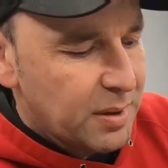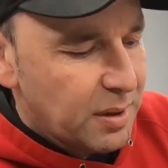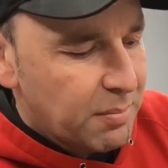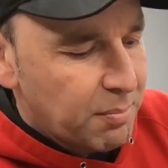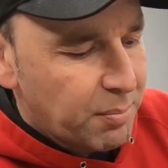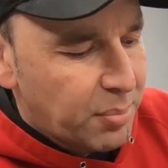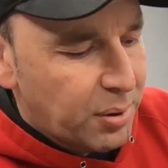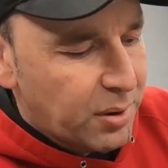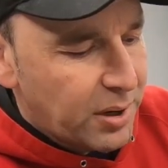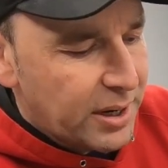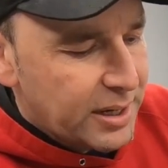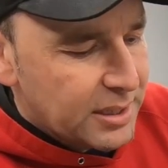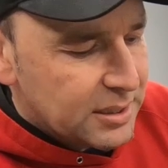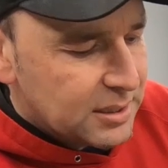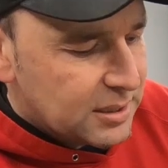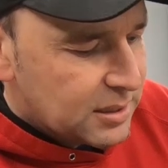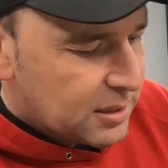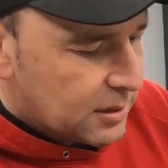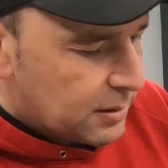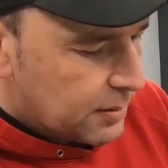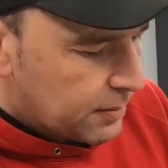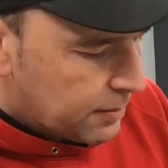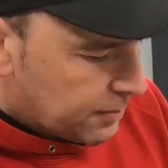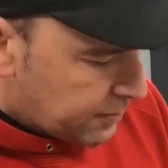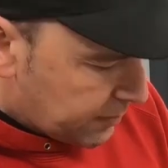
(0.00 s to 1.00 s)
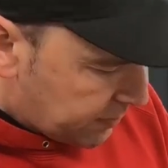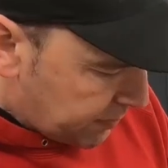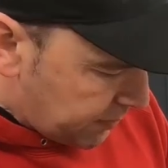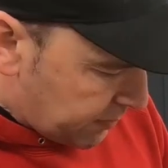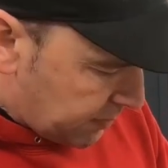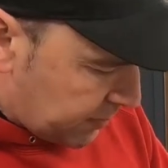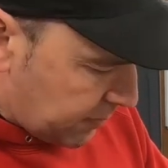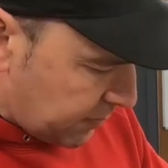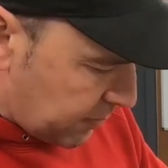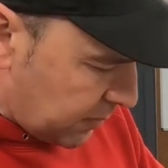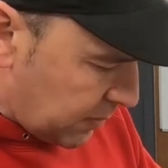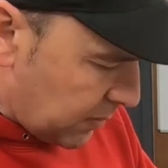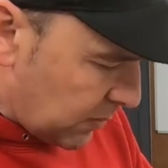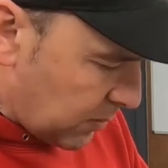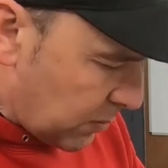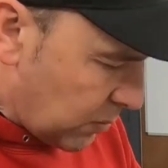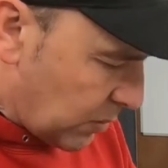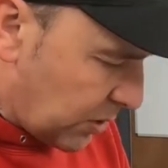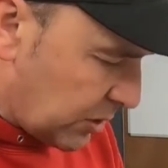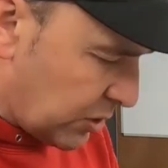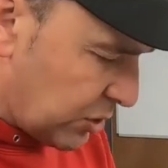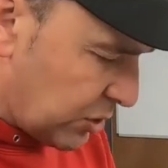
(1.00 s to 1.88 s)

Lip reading: been pressed. can